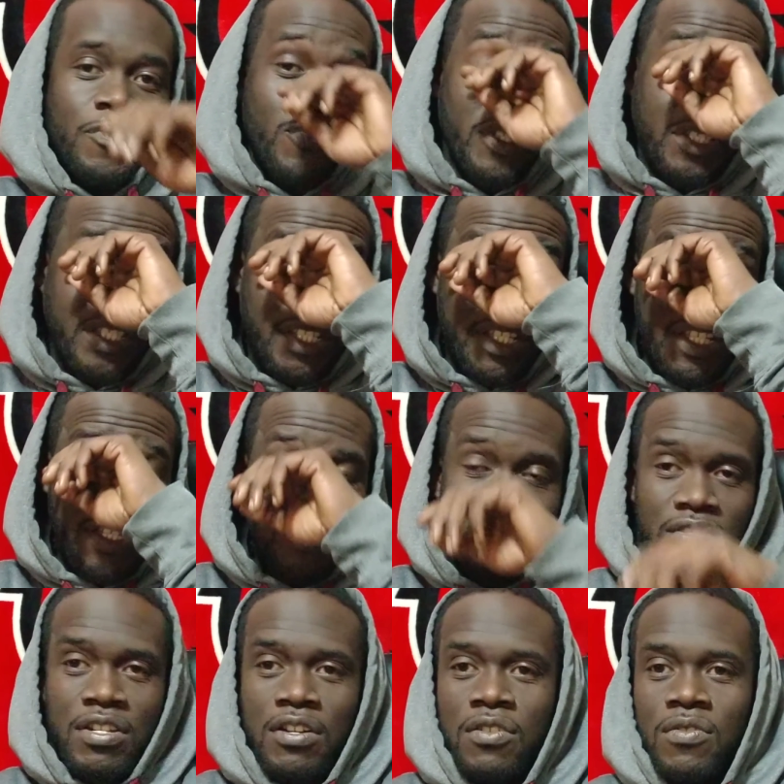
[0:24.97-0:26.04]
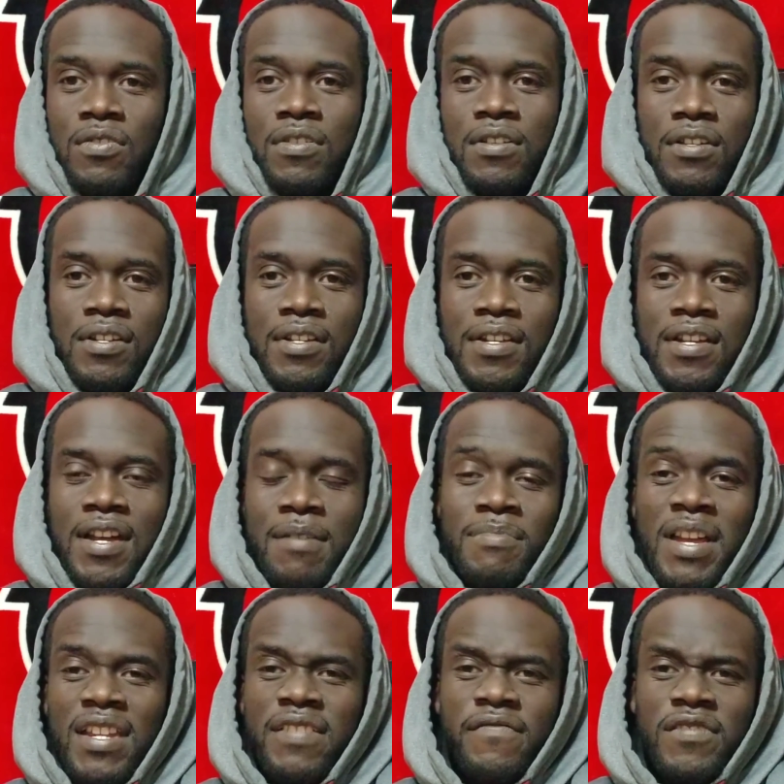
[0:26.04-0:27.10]
Once again, you know, I'm
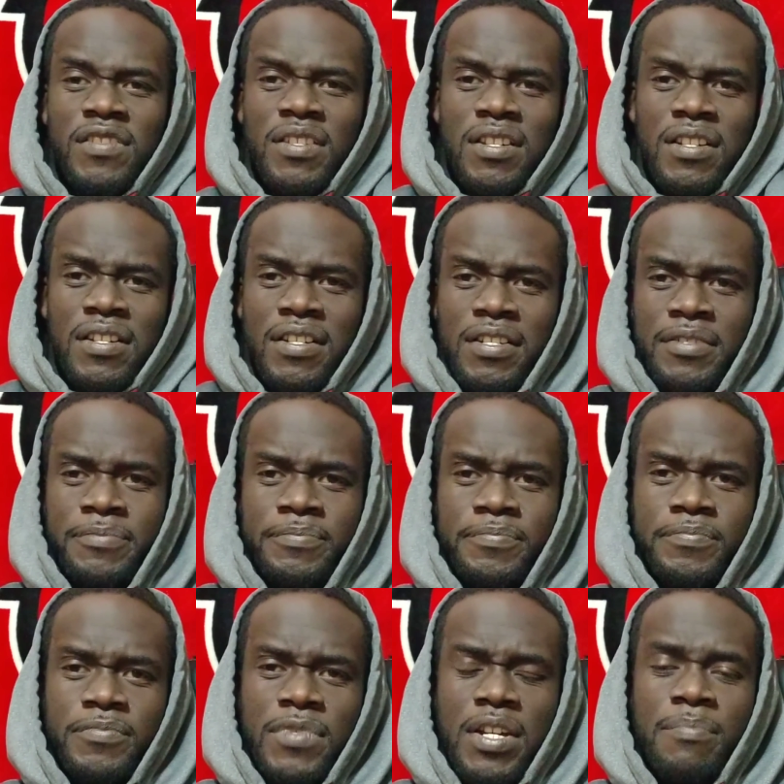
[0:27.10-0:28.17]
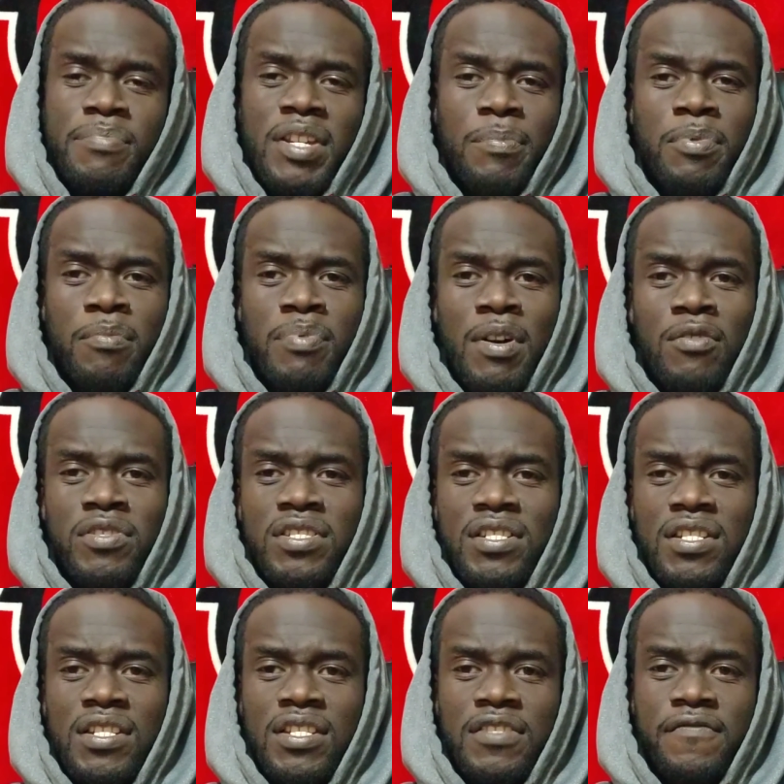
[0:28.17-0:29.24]
not even a, a, a big
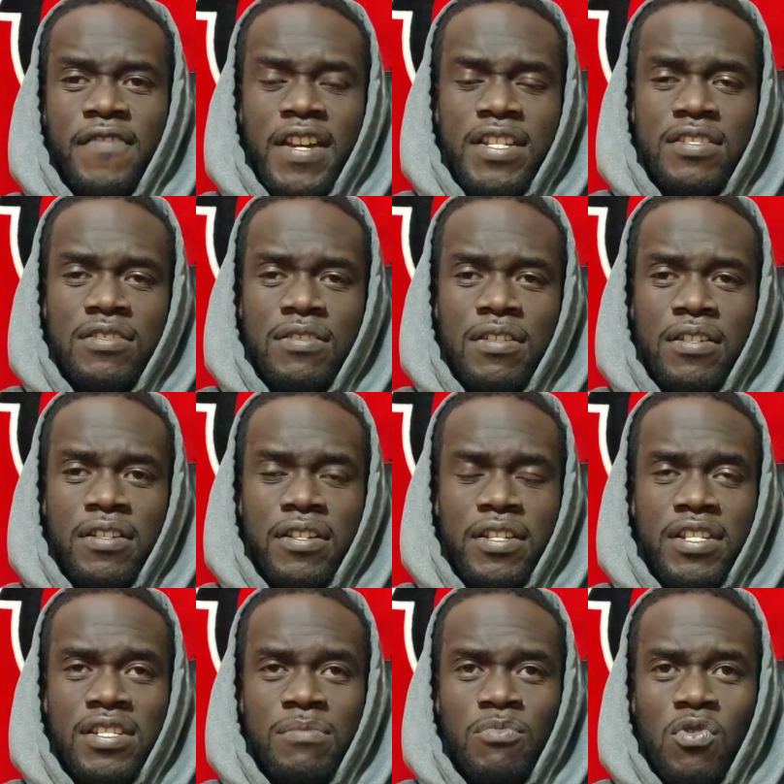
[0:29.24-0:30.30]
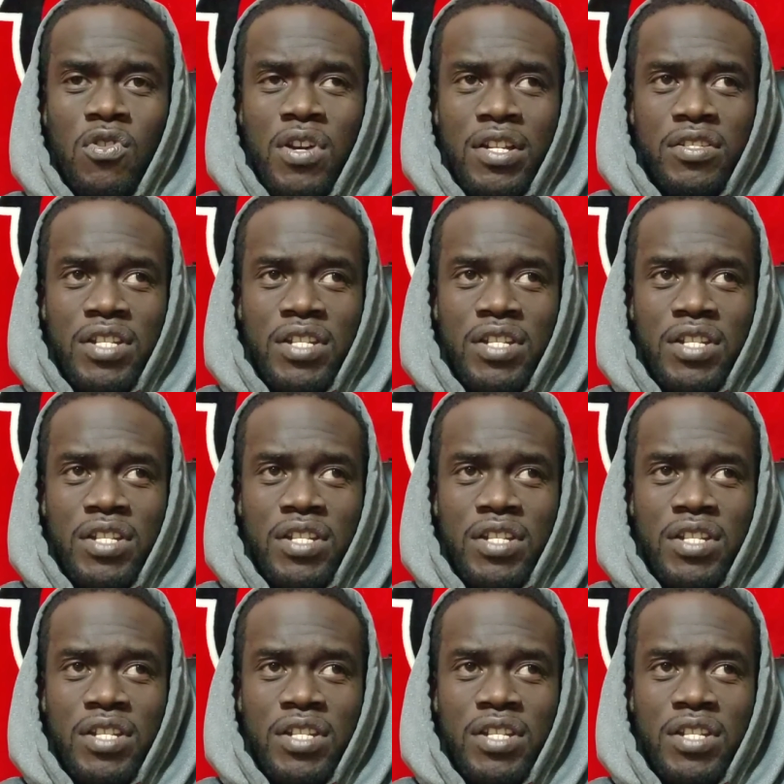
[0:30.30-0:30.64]
proponent of this fight uh, anymore.